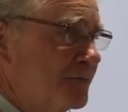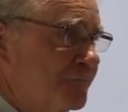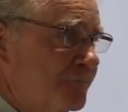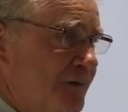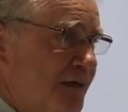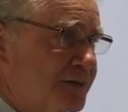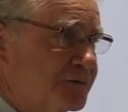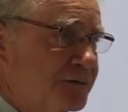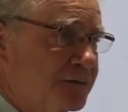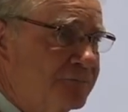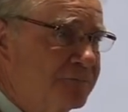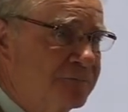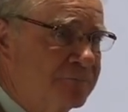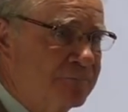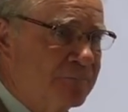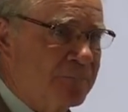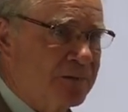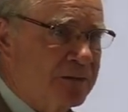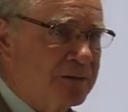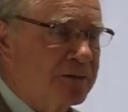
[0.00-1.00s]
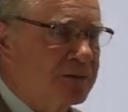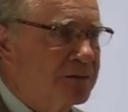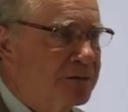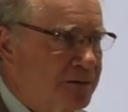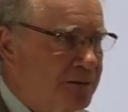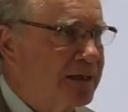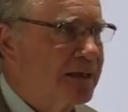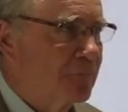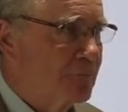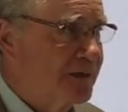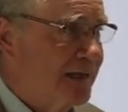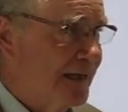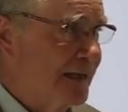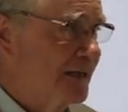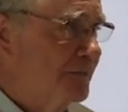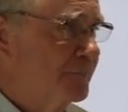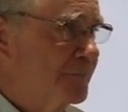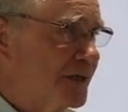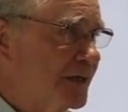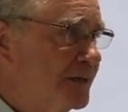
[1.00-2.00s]
effective, or
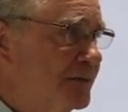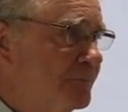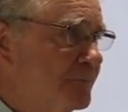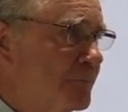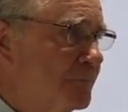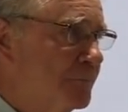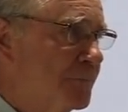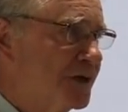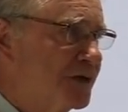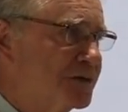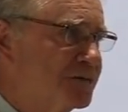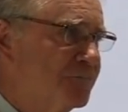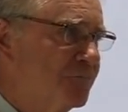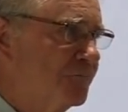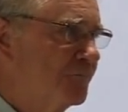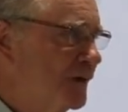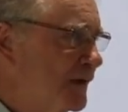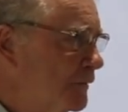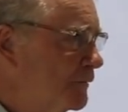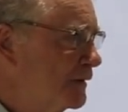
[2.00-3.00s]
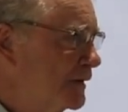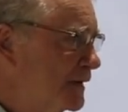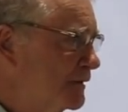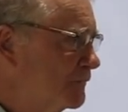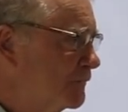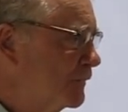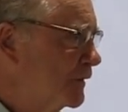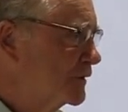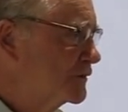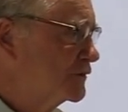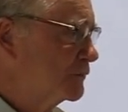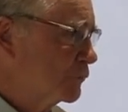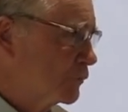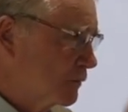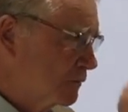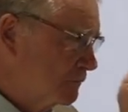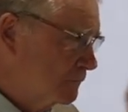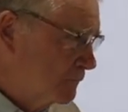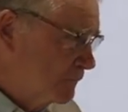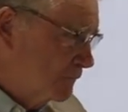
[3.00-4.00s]
can be, but it's very
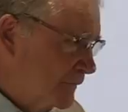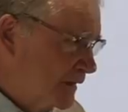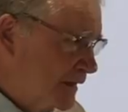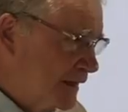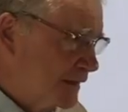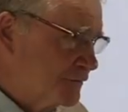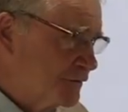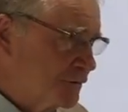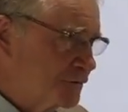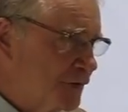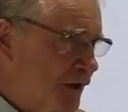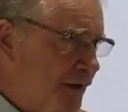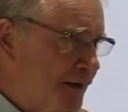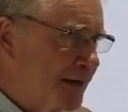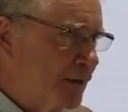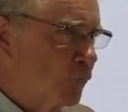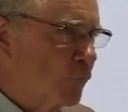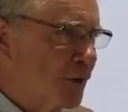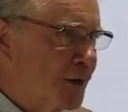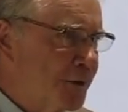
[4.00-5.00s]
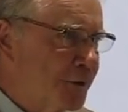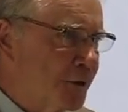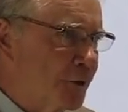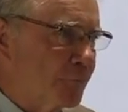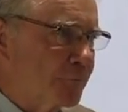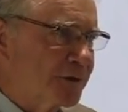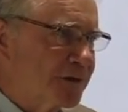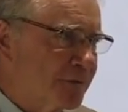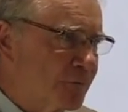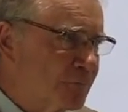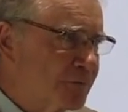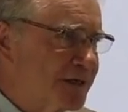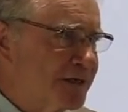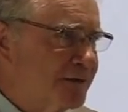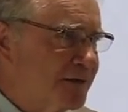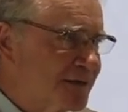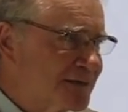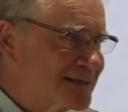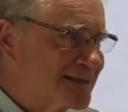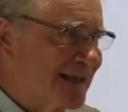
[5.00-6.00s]
inflexible. It's a Johnny one note. It only
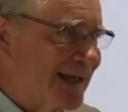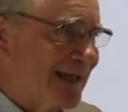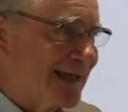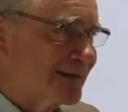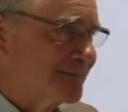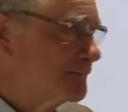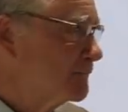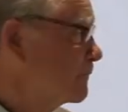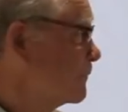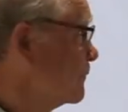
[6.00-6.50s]
does that.